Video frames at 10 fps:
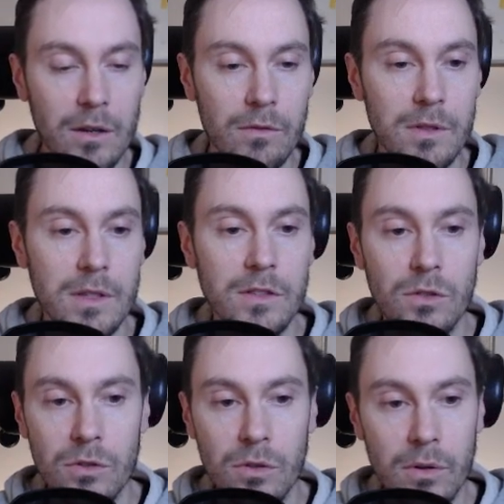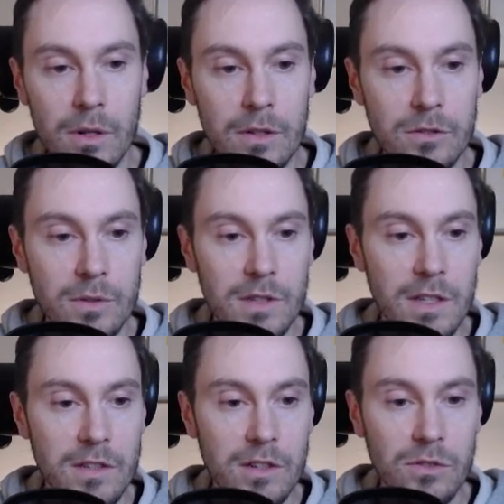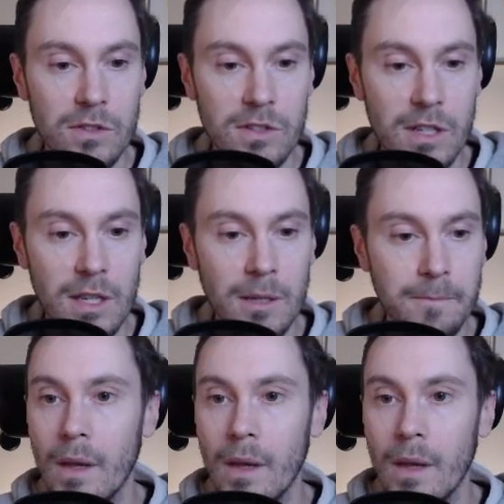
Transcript: of this tutorial so it's easier to see.